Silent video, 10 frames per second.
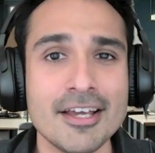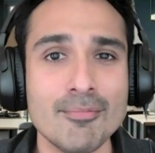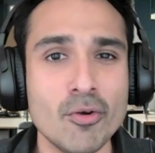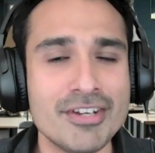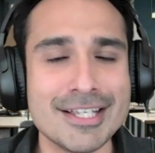
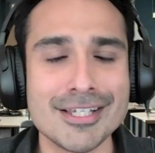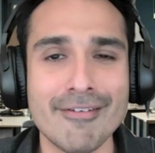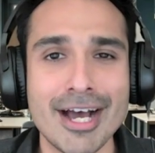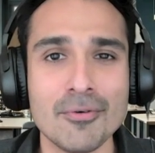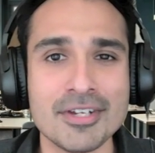move data
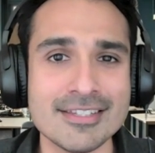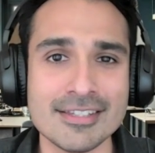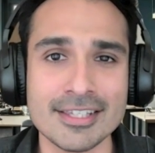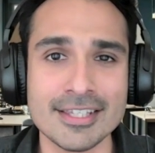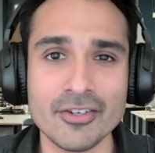around
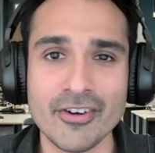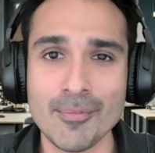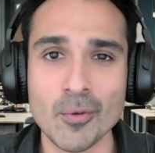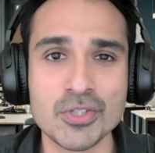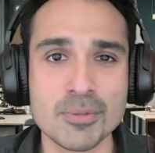easily. You're
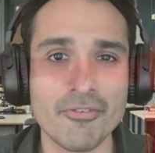able to